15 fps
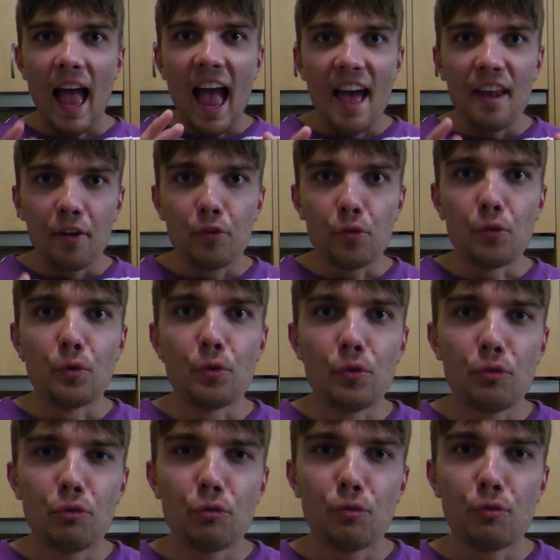
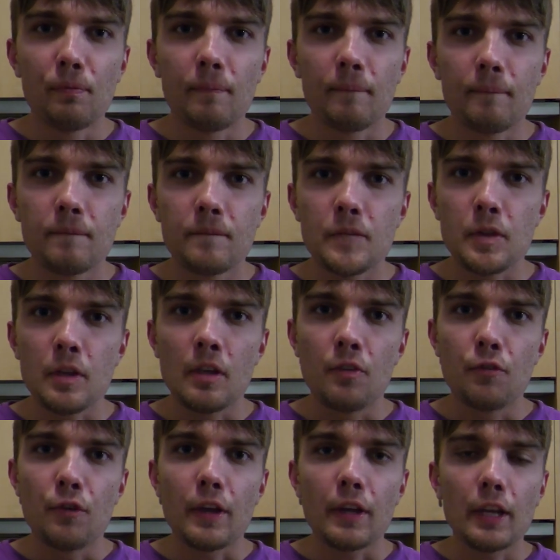Attitudes.
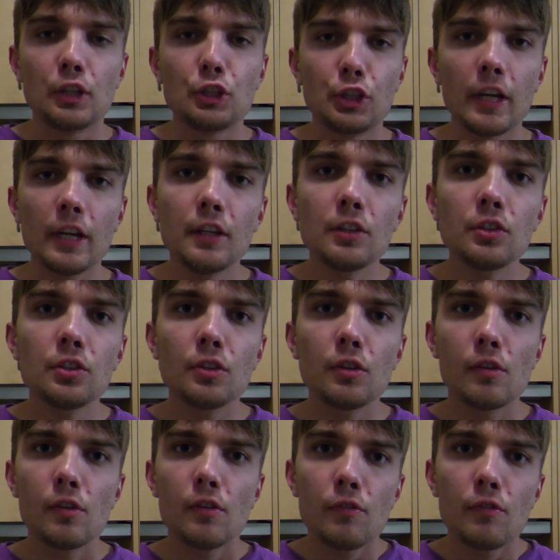They can change